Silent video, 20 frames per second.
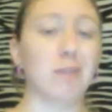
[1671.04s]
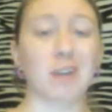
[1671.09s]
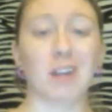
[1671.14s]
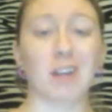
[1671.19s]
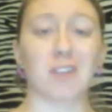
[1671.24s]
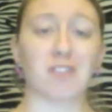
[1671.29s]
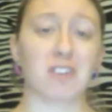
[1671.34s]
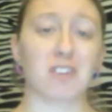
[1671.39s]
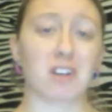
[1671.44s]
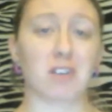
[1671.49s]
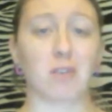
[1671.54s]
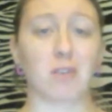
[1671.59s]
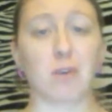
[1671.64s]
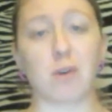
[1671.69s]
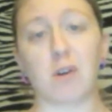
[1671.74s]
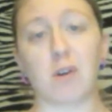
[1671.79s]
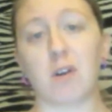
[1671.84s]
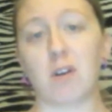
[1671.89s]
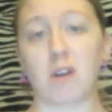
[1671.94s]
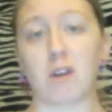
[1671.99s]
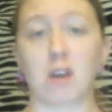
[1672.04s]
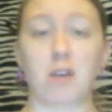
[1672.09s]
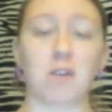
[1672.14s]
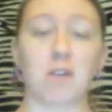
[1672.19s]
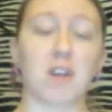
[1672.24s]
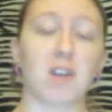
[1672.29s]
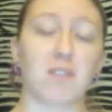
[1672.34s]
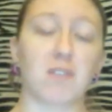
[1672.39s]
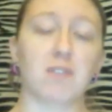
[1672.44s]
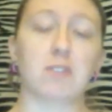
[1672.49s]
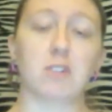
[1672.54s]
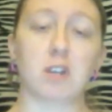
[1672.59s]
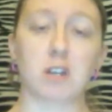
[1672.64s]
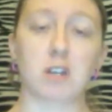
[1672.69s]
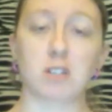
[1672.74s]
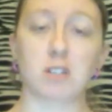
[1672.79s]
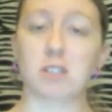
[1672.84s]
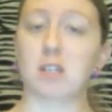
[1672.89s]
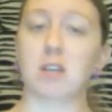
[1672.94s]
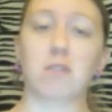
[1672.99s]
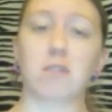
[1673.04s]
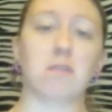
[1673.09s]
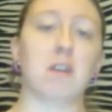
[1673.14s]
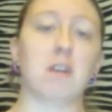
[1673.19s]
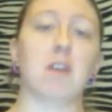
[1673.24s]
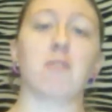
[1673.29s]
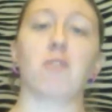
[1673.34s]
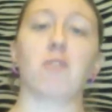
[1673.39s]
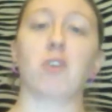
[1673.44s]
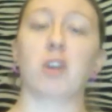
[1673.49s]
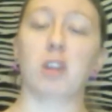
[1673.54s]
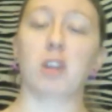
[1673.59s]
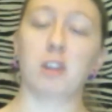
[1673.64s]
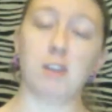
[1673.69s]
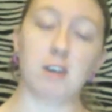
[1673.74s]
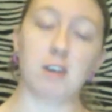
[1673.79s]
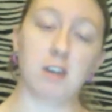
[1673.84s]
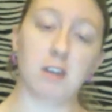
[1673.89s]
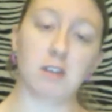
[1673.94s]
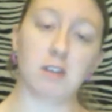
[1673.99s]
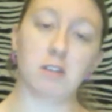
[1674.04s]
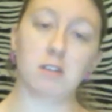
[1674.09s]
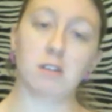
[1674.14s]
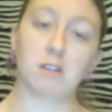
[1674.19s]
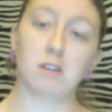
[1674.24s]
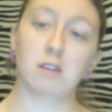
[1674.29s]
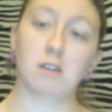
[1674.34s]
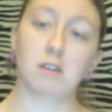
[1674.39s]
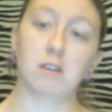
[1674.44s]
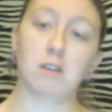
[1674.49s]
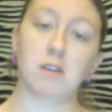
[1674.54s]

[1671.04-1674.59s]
I don't care for alcohol. I don't care for drugs. I don't care for any of that.